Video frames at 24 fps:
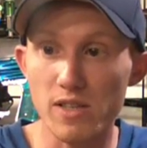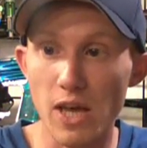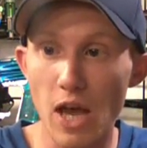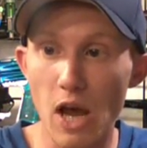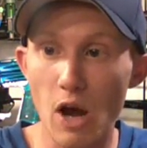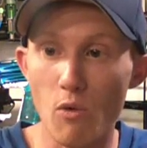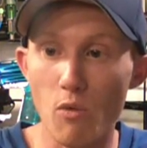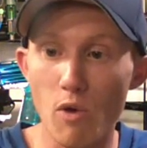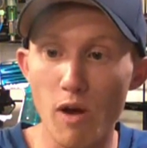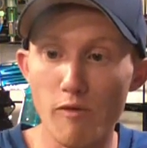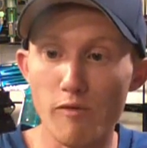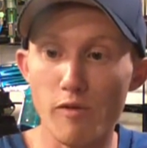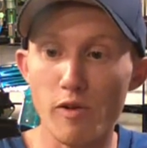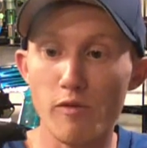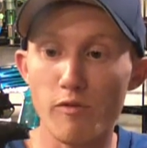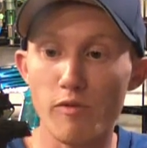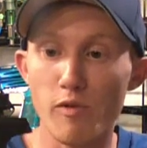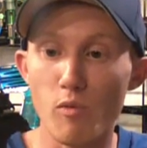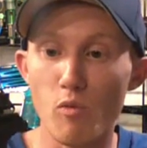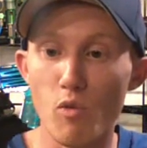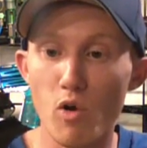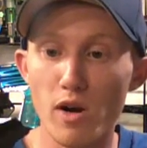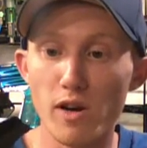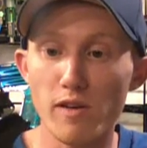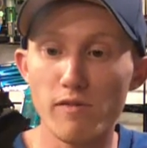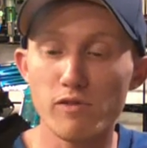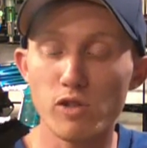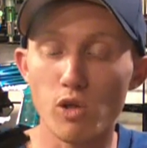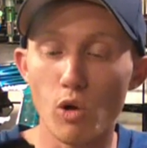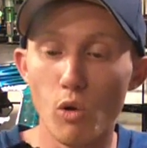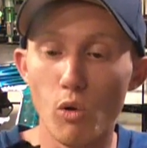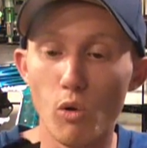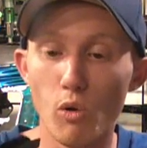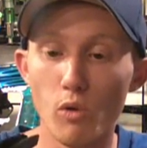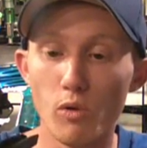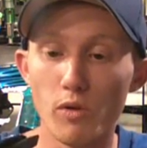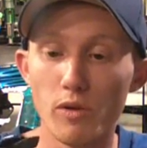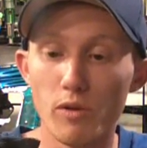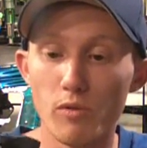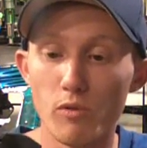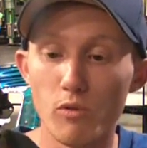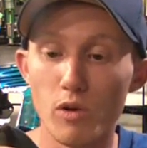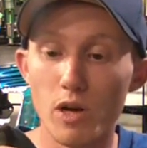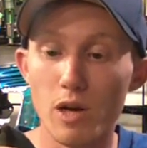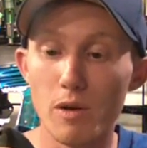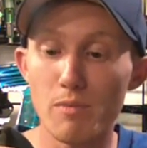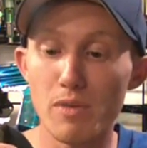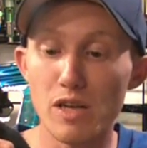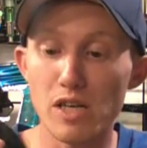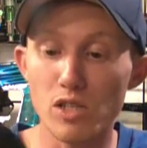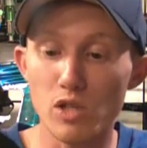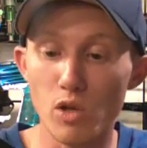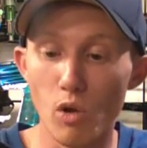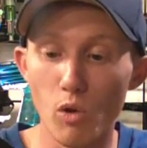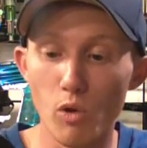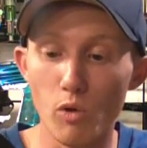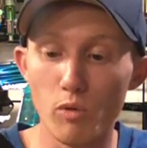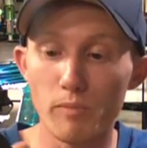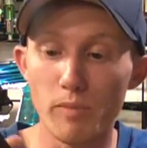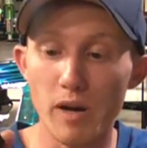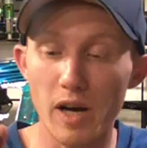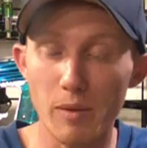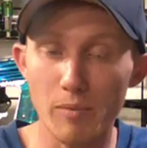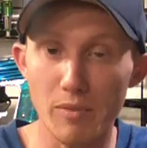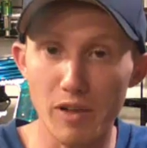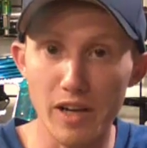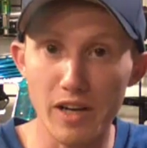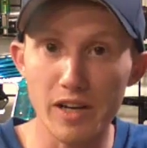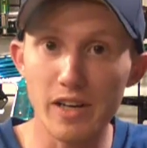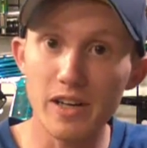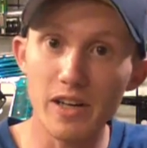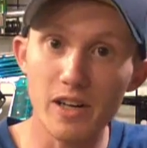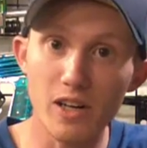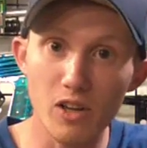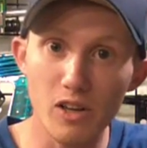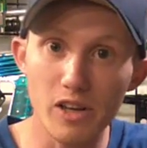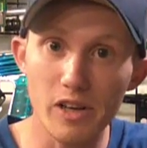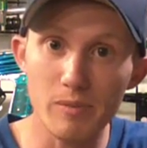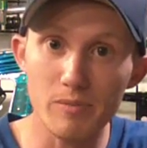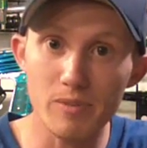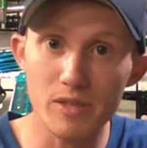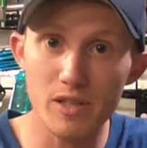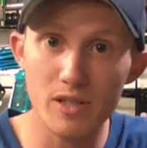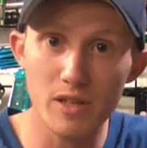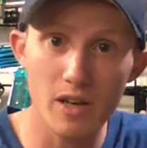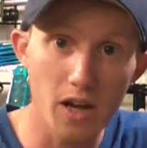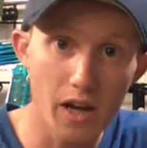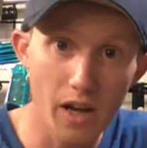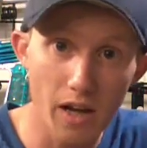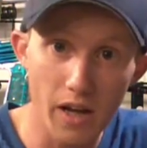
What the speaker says: However, from what I've been told by Planet Eclipse,